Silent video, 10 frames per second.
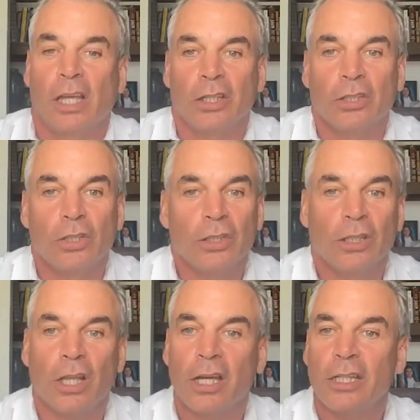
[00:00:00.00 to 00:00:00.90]
good
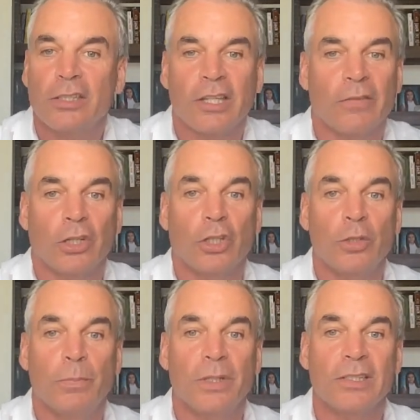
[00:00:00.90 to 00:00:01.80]
clients, have a
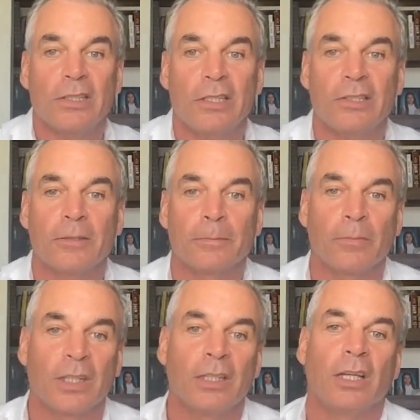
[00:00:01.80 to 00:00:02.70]
good business."
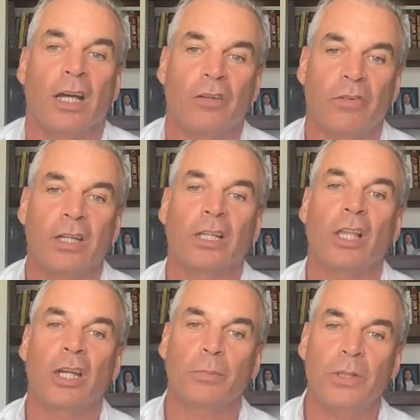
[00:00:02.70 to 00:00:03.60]
I find a
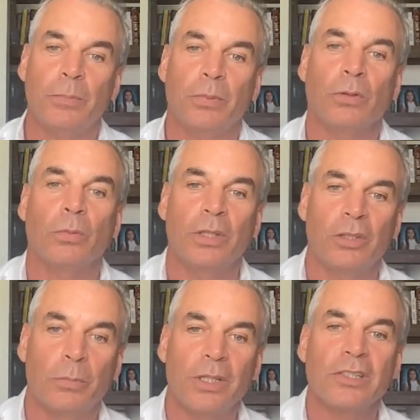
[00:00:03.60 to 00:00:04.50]
lot of people when
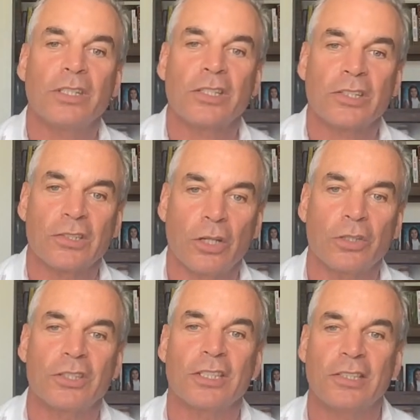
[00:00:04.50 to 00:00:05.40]
their business
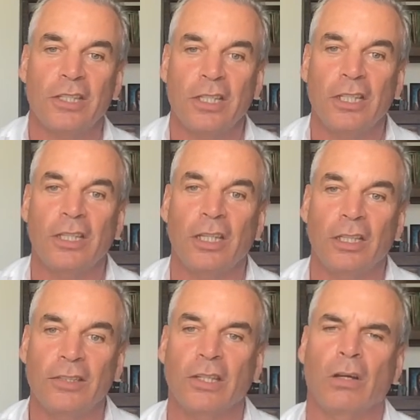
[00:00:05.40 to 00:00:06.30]
starts succeeding,
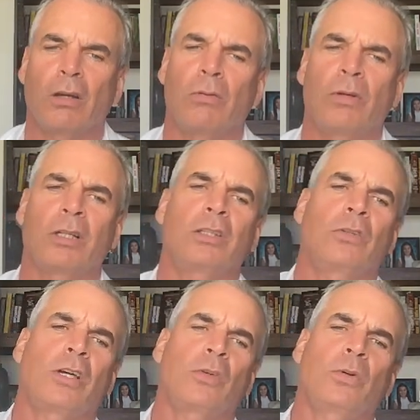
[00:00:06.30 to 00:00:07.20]
they say, "Oh well, you
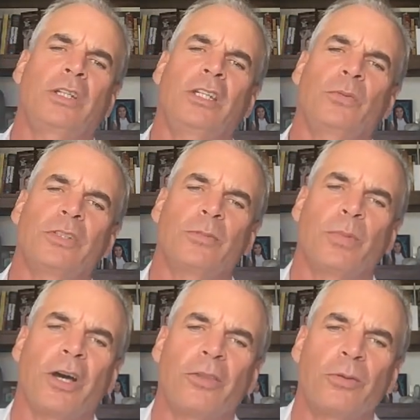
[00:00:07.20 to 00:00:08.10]
know, I don't want anyone to
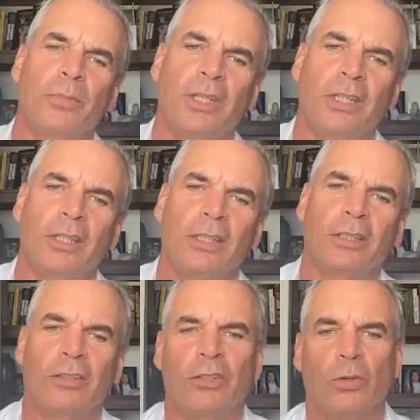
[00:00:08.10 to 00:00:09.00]
bother me.
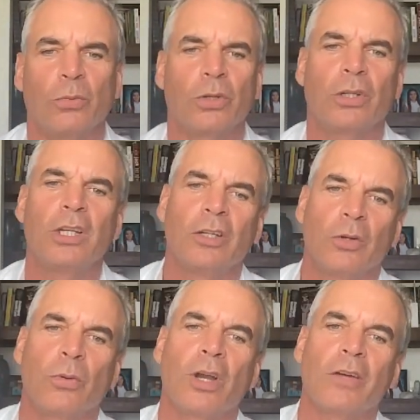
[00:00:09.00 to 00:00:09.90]
We're
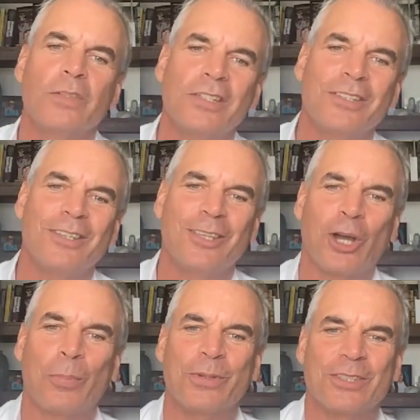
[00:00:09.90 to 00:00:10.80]
we're obviously the
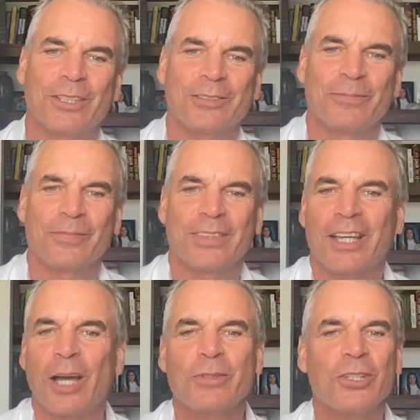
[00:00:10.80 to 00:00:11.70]
opposite.
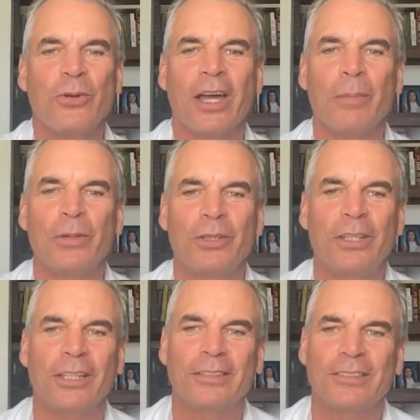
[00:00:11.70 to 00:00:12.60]
I'm so happy
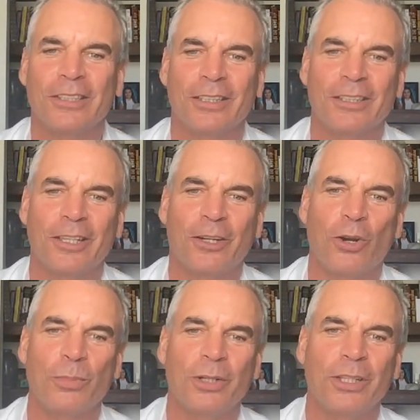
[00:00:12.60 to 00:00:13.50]
that uh, that
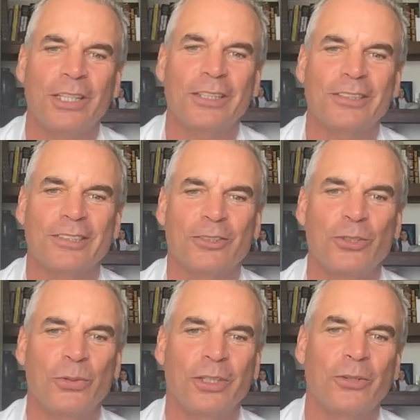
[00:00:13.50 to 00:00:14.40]
ArmorerLink's
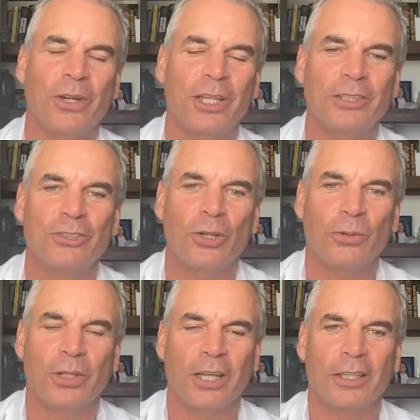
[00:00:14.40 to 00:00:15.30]
doing great,
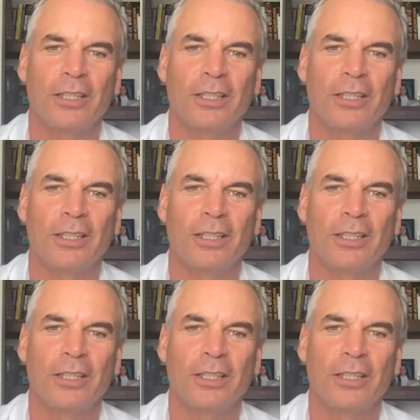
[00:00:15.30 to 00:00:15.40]
Joe, and I